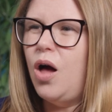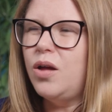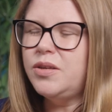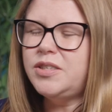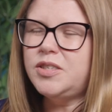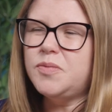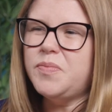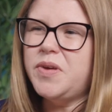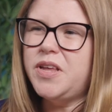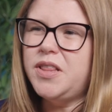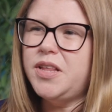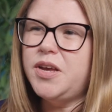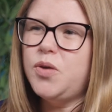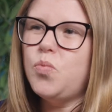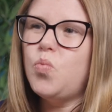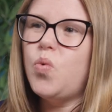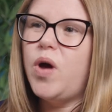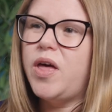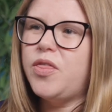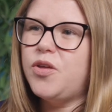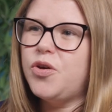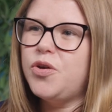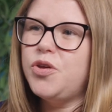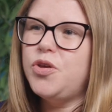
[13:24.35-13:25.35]
Ultimately,
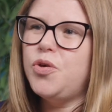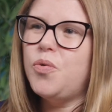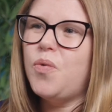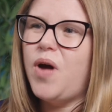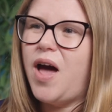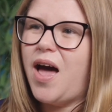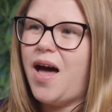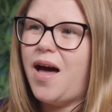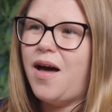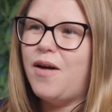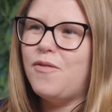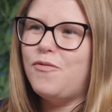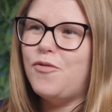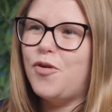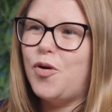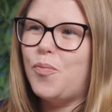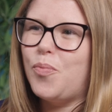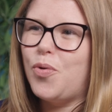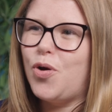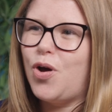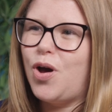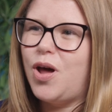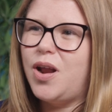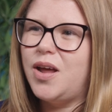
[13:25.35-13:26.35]
whether you have a
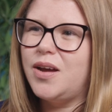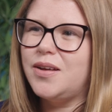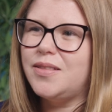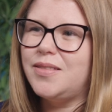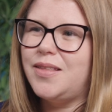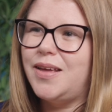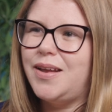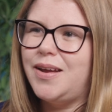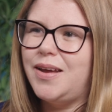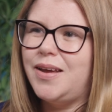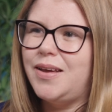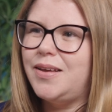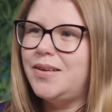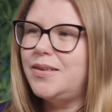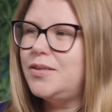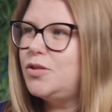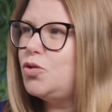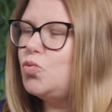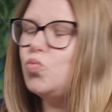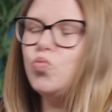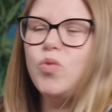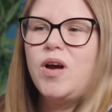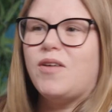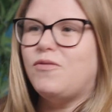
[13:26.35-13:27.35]
product that
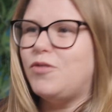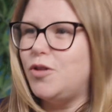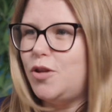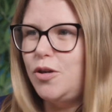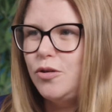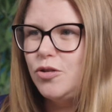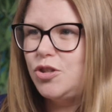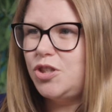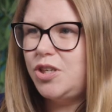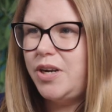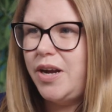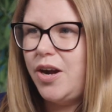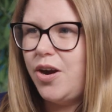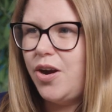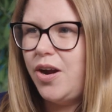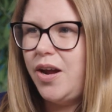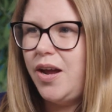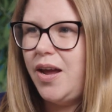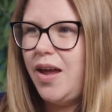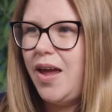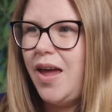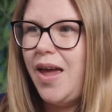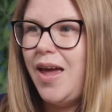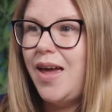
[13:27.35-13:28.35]
is
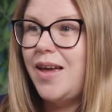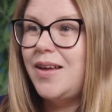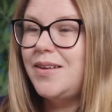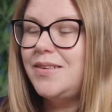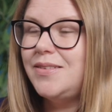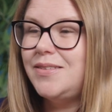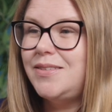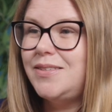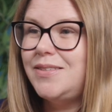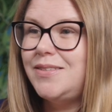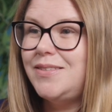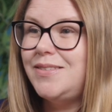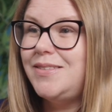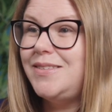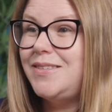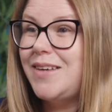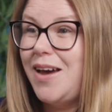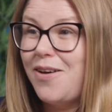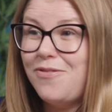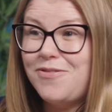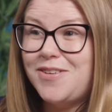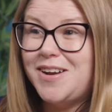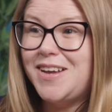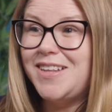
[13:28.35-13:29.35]
revolutionary and
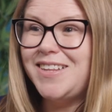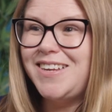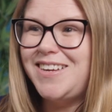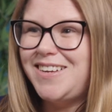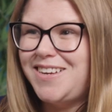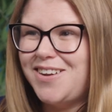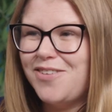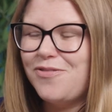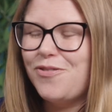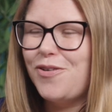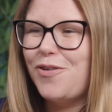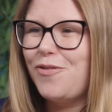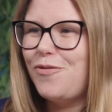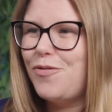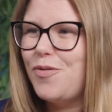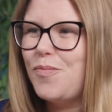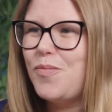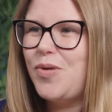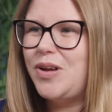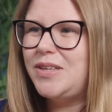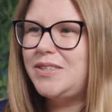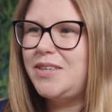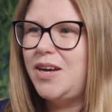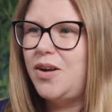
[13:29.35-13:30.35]
definitely different
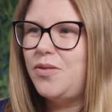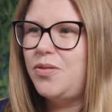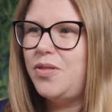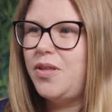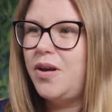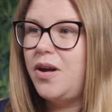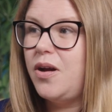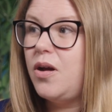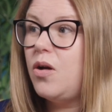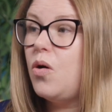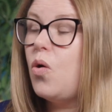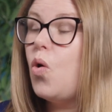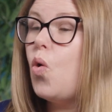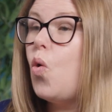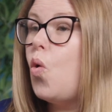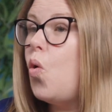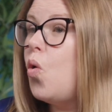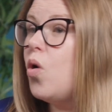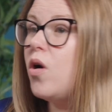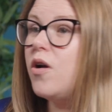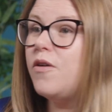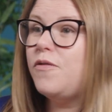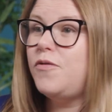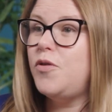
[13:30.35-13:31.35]
from what's out there,
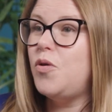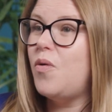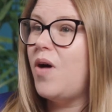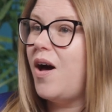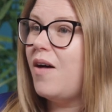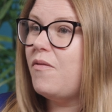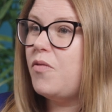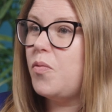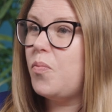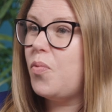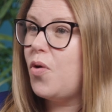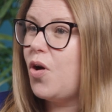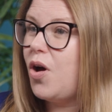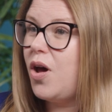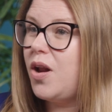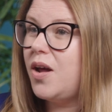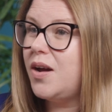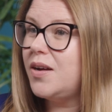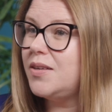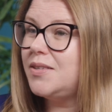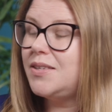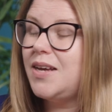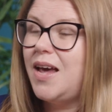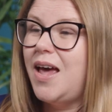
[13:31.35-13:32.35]
or if you have a
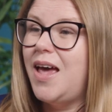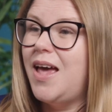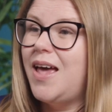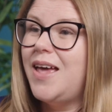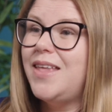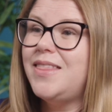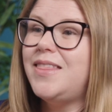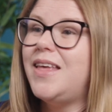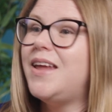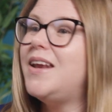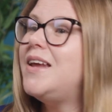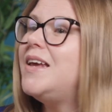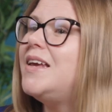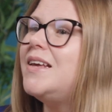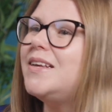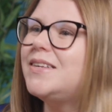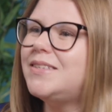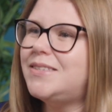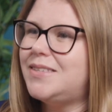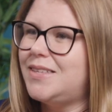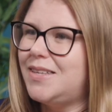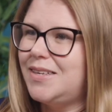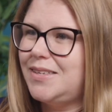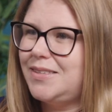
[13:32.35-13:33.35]
product that
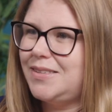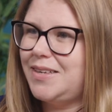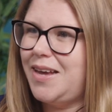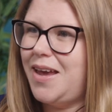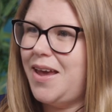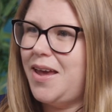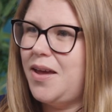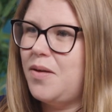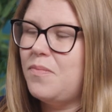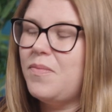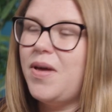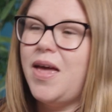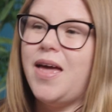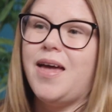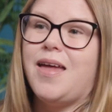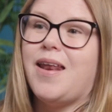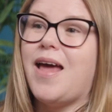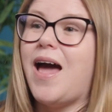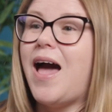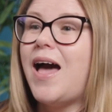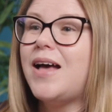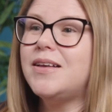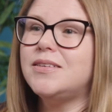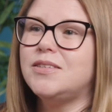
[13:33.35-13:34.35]
is the same
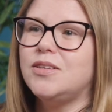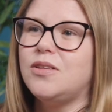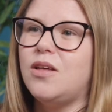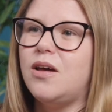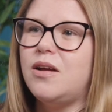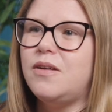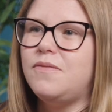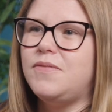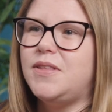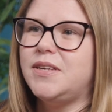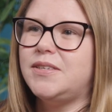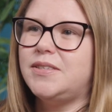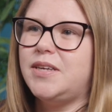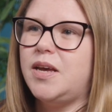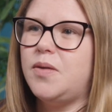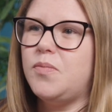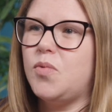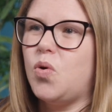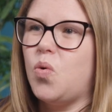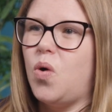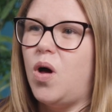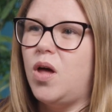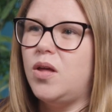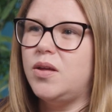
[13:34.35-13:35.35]
and has a lot of the
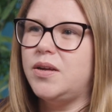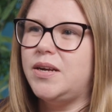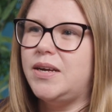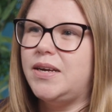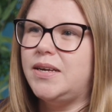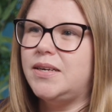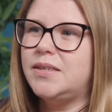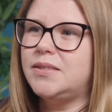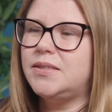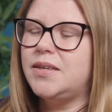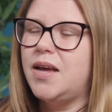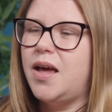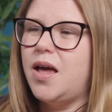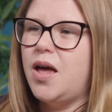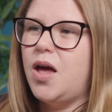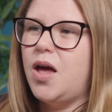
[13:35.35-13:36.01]
same qualities,